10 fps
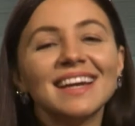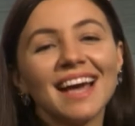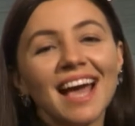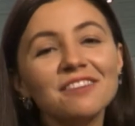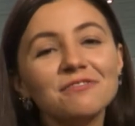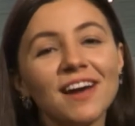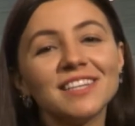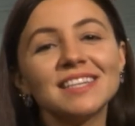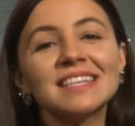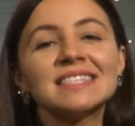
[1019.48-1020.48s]
And
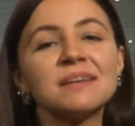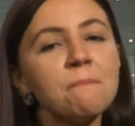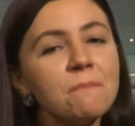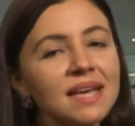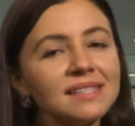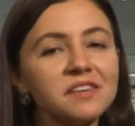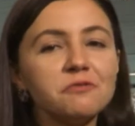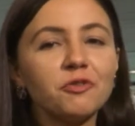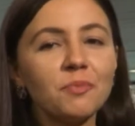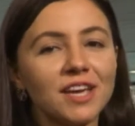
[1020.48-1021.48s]
finally, some basic
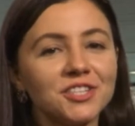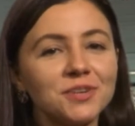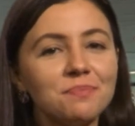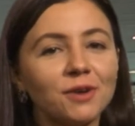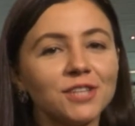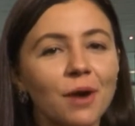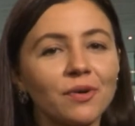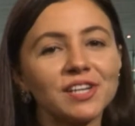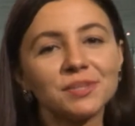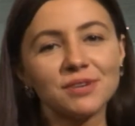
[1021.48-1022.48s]
information about
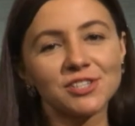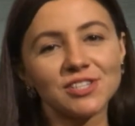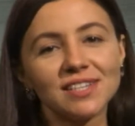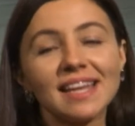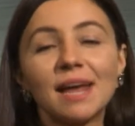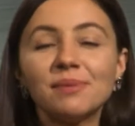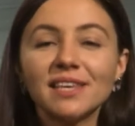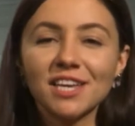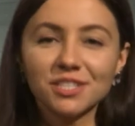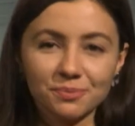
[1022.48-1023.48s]
our admission and
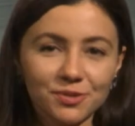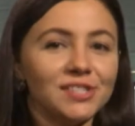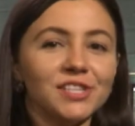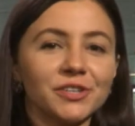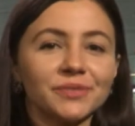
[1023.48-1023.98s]
application procedure.